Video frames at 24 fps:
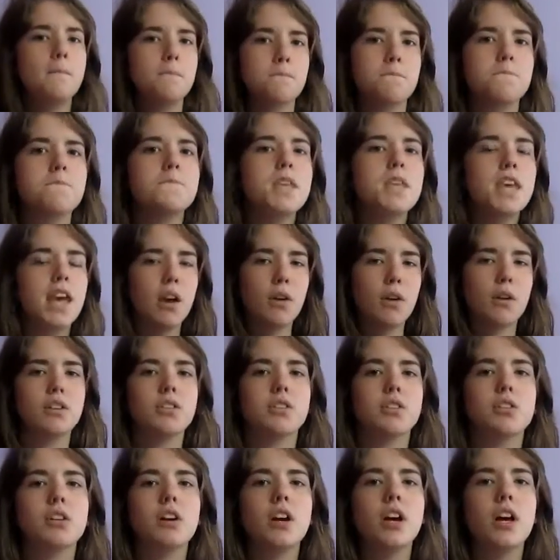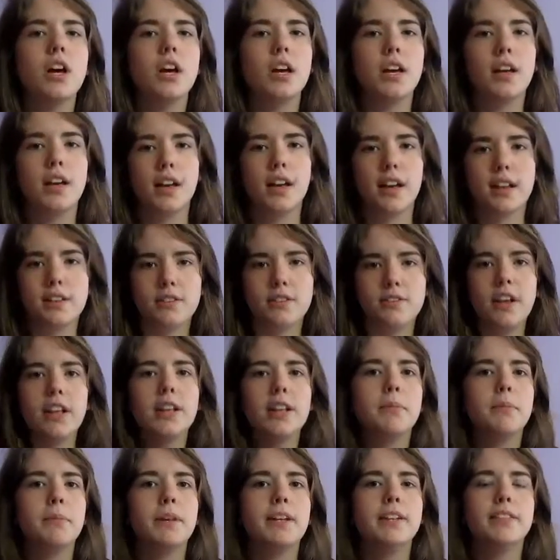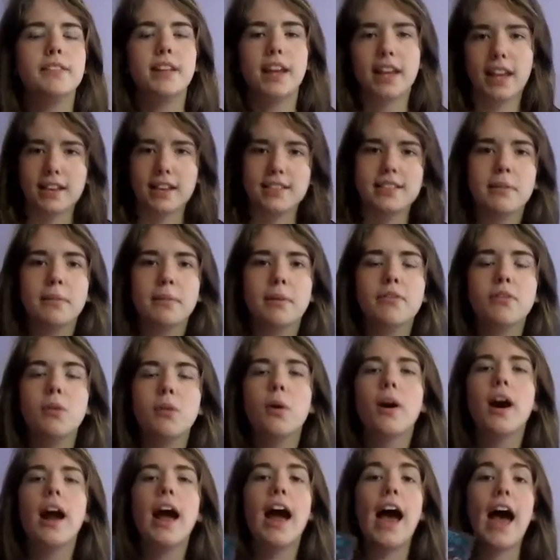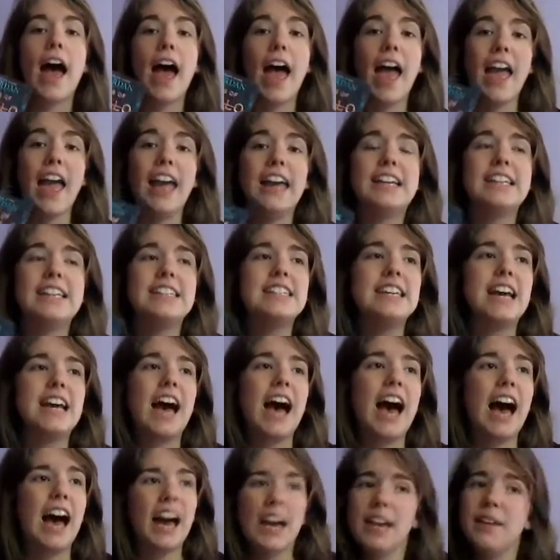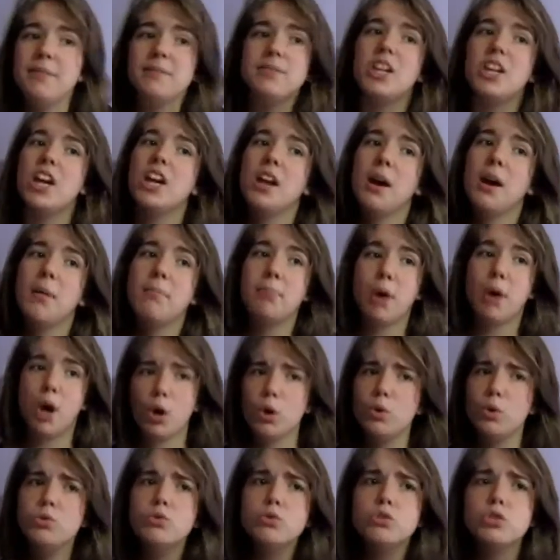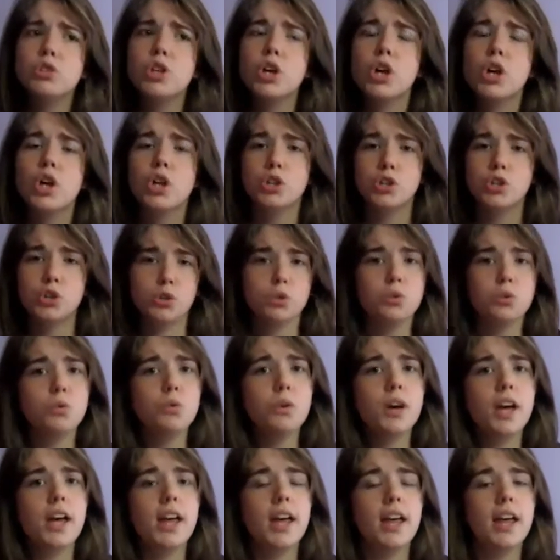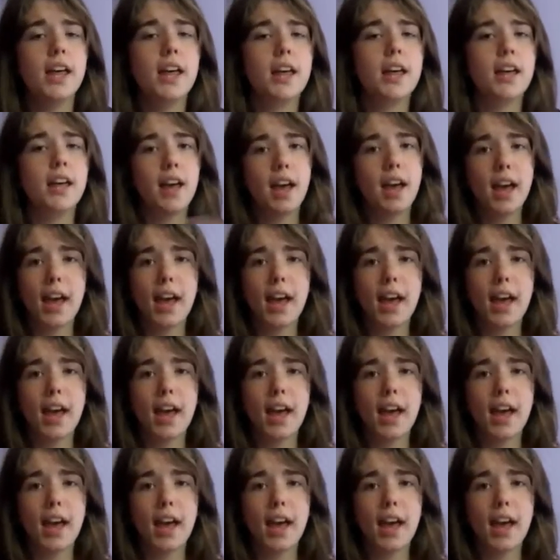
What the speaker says: character development, like I said before? And I'm not opposed to a